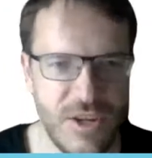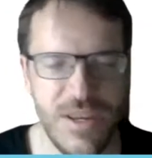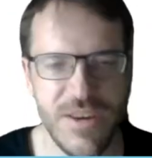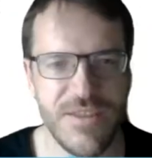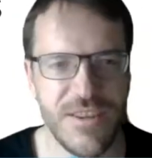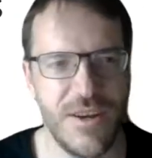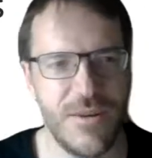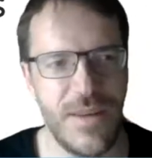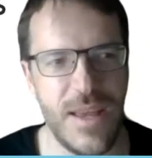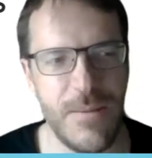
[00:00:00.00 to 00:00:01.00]
2 years
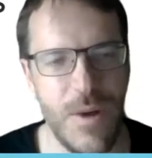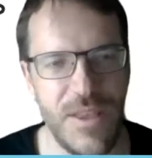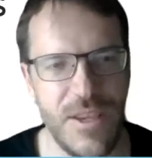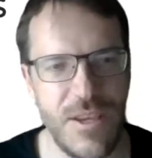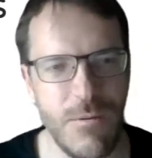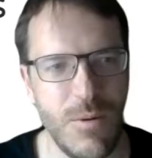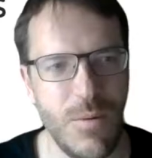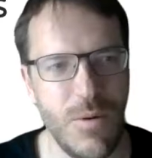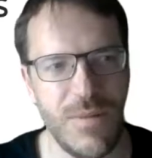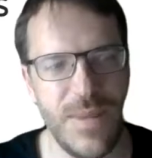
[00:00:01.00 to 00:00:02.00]
ago, it won the Hugo
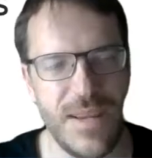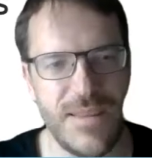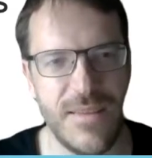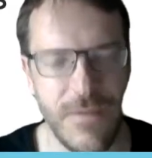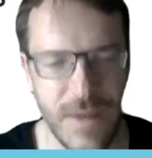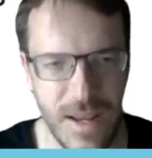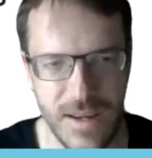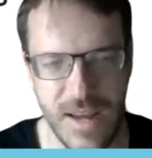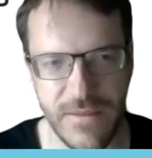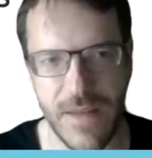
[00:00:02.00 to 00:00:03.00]
Award
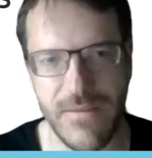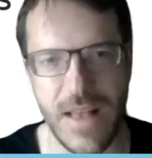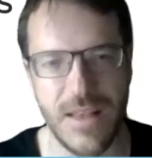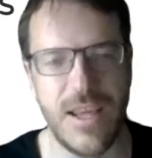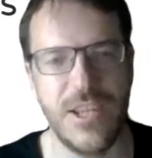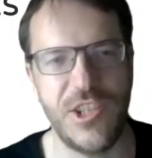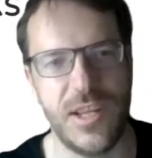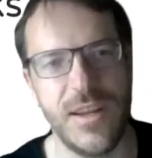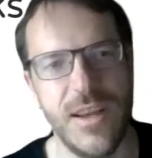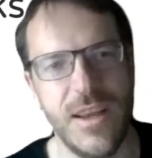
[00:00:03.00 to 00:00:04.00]
and kind of got
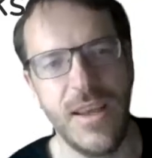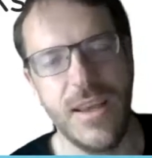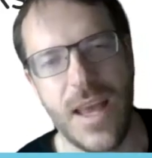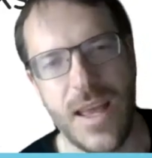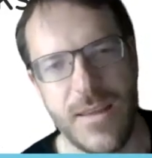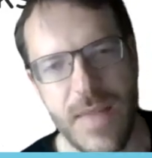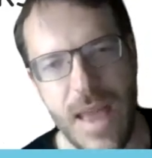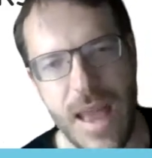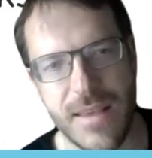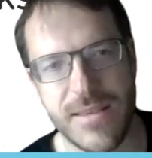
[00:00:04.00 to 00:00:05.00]
validation
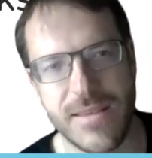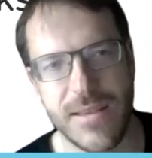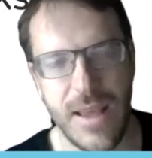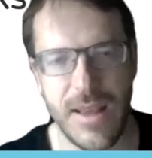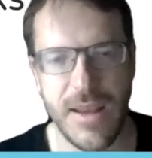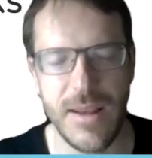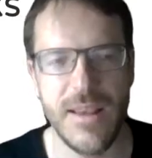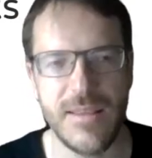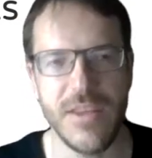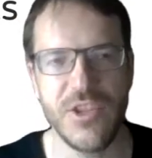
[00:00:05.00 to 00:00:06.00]
as an
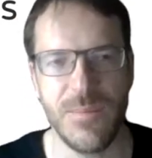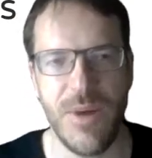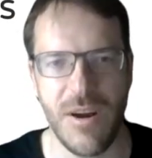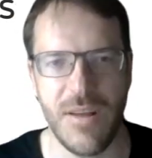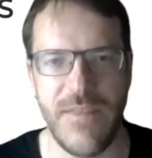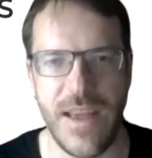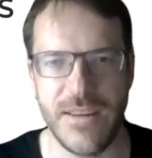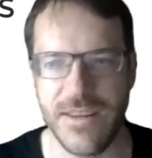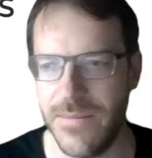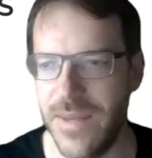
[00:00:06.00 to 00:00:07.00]
essential part of
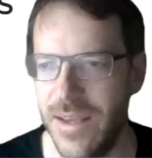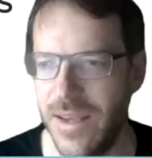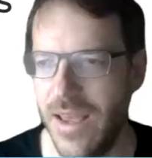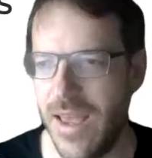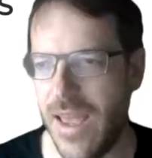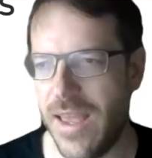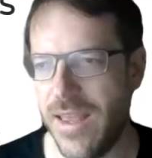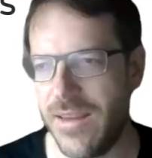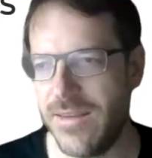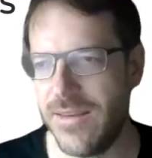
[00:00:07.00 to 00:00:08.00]
fandom.
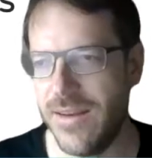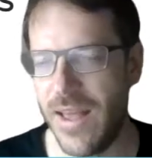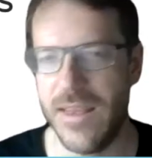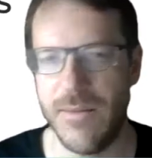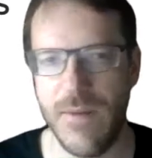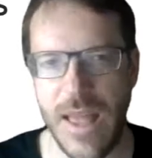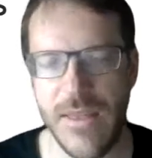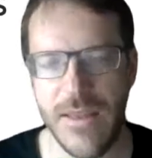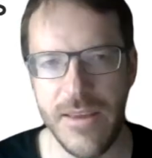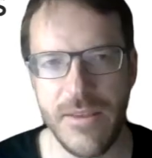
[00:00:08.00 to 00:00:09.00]
And I think
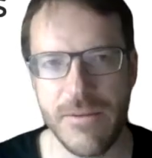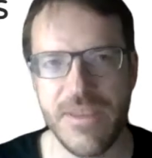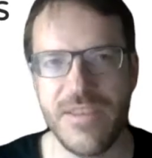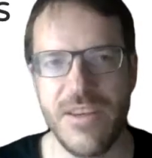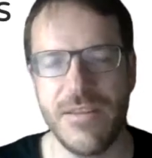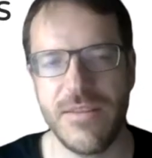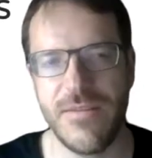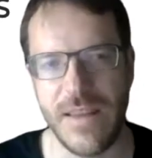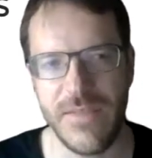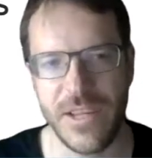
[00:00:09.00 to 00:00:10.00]
in the recent years,
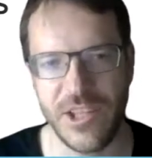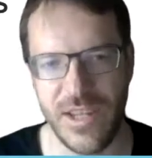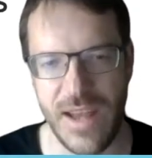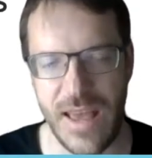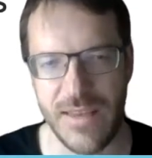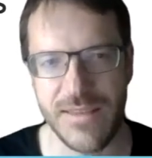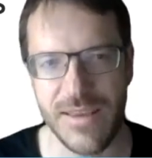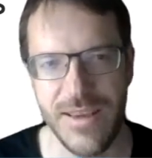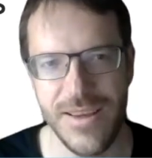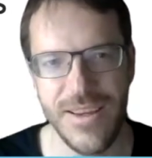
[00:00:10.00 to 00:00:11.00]
fan fiction
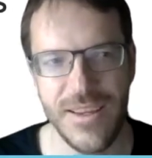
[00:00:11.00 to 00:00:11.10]
has